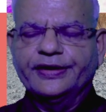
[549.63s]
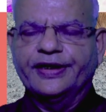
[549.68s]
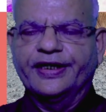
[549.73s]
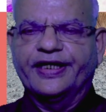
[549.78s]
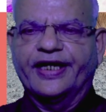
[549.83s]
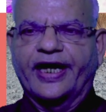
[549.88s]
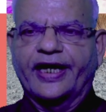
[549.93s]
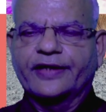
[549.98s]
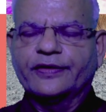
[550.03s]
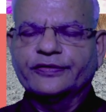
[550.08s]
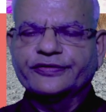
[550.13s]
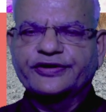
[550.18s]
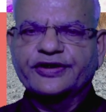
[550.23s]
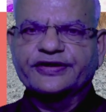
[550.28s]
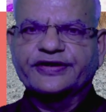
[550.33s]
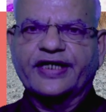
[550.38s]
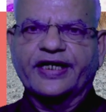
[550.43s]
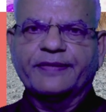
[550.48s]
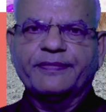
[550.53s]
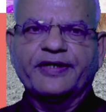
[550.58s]
The
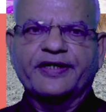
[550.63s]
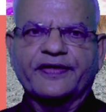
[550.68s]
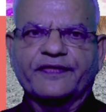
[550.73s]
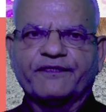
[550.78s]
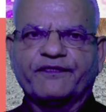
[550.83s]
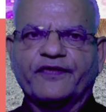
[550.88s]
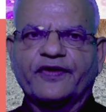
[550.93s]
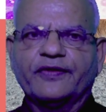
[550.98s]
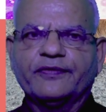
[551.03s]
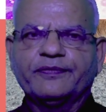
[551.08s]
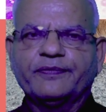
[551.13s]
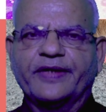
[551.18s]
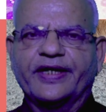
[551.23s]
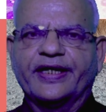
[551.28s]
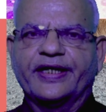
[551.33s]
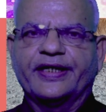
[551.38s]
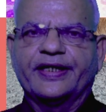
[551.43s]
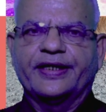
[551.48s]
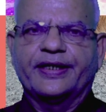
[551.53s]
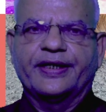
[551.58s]
diagnosis can be confirmed
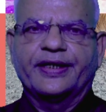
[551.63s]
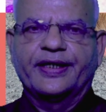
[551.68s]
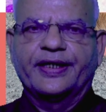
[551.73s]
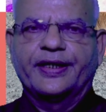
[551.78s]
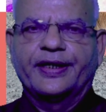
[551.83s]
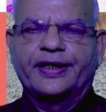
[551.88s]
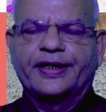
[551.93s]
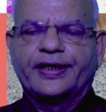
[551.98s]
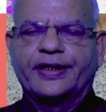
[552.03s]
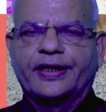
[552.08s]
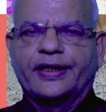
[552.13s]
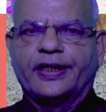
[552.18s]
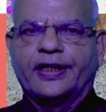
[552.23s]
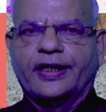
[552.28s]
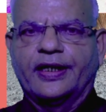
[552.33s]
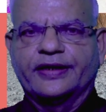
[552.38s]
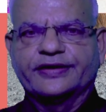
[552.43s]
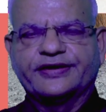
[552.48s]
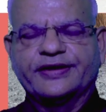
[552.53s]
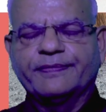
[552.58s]
by
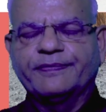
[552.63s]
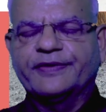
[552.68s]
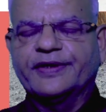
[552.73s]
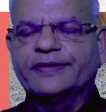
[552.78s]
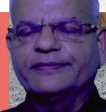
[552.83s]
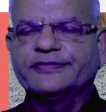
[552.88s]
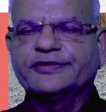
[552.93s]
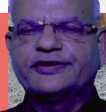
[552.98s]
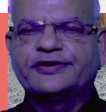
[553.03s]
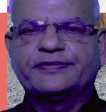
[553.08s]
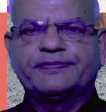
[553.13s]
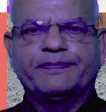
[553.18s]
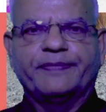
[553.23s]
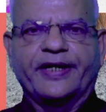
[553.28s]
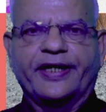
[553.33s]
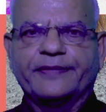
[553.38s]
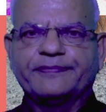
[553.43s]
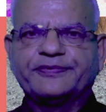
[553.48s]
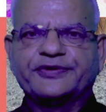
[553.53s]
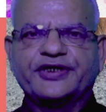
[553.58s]
symptoms,
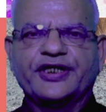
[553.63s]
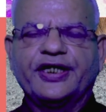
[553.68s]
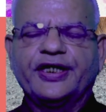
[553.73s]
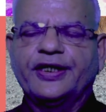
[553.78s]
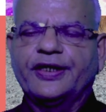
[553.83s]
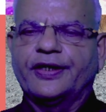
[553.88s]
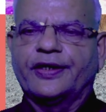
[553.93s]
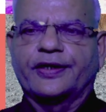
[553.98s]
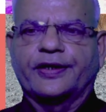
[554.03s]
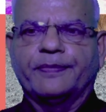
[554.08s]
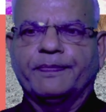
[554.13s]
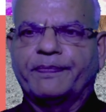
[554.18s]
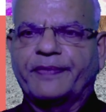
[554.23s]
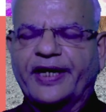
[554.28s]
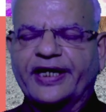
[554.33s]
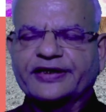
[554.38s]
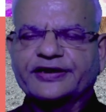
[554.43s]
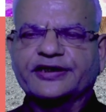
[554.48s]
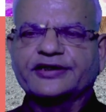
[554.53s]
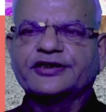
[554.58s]
biopsy, or
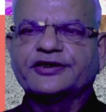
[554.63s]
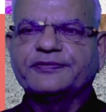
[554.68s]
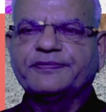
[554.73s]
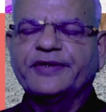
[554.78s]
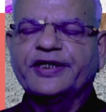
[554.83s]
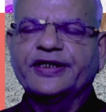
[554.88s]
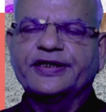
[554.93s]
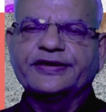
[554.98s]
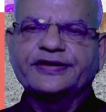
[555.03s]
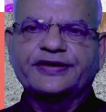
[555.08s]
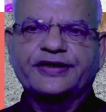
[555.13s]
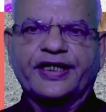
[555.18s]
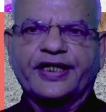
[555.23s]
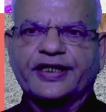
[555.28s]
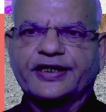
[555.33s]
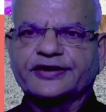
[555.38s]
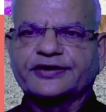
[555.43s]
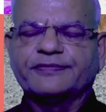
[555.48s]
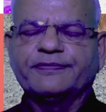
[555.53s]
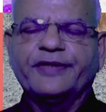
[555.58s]
impression smears.
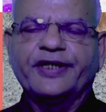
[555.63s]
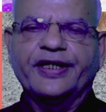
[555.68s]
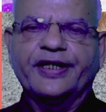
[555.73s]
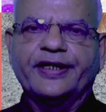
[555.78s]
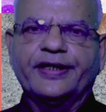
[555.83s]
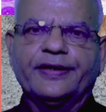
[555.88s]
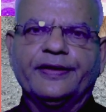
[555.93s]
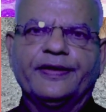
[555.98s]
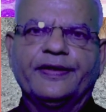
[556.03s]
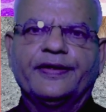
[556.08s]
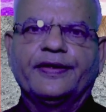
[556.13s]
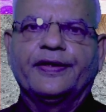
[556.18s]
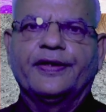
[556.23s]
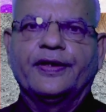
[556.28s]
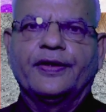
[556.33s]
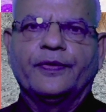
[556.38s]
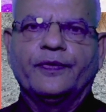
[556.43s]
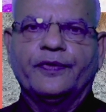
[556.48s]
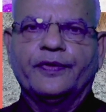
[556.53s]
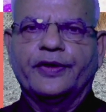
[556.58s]
Take a smear
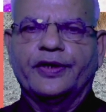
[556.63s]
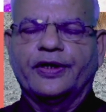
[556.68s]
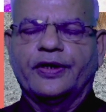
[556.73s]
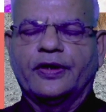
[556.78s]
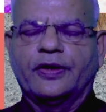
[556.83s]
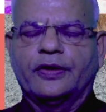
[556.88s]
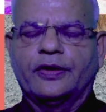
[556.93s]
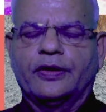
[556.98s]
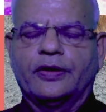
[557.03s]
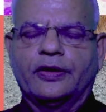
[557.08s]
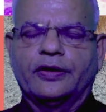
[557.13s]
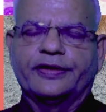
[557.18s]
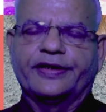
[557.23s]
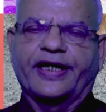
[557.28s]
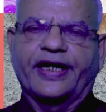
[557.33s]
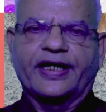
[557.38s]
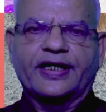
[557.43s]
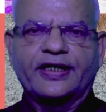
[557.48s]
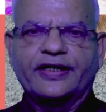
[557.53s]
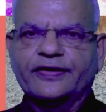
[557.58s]
uh,
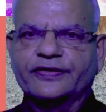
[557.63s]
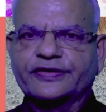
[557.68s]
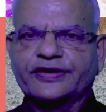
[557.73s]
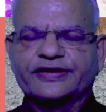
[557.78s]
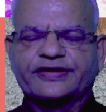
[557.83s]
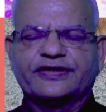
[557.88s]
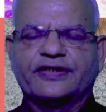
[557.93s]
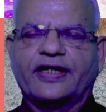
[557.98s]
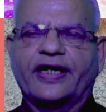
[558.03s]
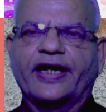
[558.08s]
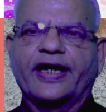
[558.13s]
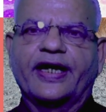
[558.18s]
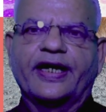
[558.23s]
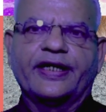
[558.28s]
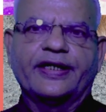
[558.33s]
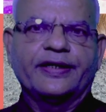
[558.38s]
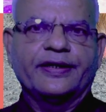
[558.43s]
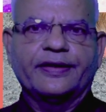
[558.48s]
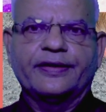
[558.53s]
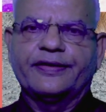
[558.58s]
directly on the
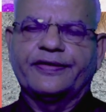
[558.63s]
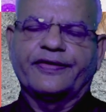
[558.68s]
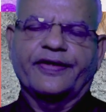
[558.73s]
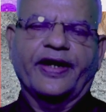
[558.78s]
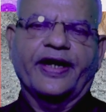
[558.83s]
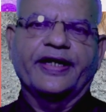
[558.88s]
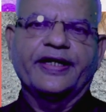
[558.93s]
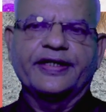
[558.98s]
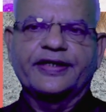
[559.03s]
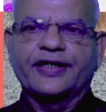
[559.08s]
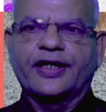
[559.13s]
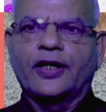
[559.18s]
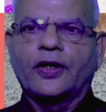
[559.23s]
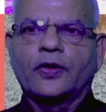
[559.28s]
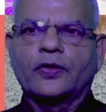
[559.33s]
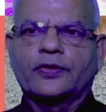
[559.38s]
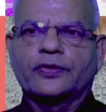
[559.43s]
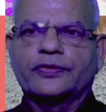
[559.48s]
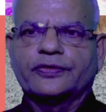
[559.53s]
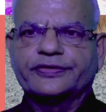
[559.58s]
slide, dry it
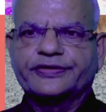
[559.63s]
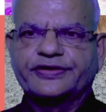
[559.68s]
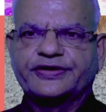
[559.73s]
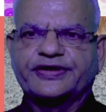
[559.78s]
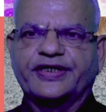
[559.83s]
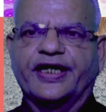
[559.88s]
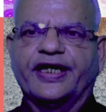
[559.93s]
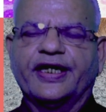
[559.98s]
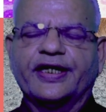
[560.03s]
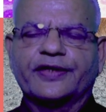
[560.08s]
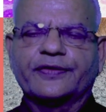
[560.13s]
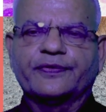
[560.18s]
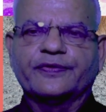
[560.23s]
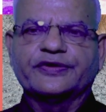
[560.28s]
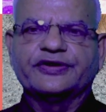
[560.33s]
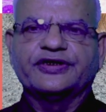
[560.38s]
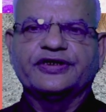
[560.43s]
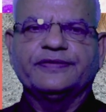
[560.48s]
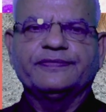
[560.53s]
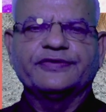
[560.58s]
out, stain it
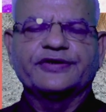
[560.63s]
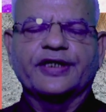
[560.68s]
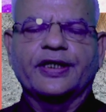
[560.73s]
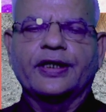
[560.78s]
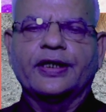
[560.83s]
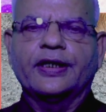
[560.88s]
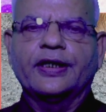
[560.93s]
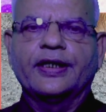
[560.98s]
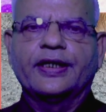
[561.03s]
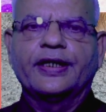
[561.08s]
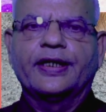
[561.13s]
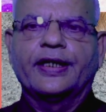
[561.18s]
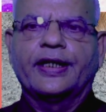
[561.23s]
with Giemsa,